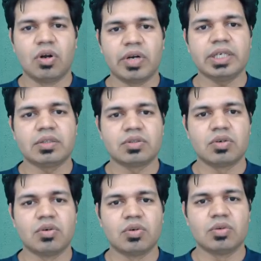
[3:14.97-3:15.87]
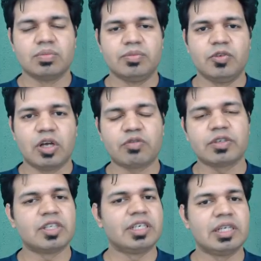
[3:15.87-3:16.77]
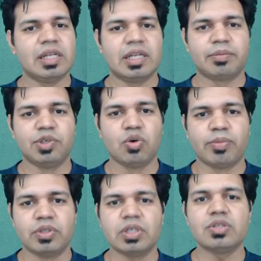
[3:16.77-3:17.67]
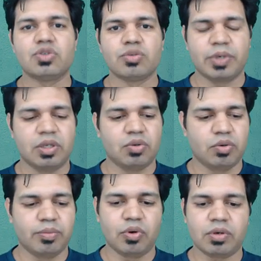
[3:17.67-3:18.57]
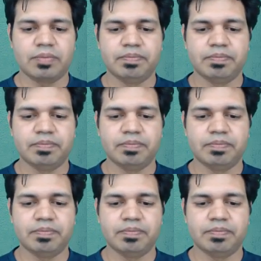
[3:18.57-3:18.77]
all right, so without further delay, let me open the Jupyter Notebook.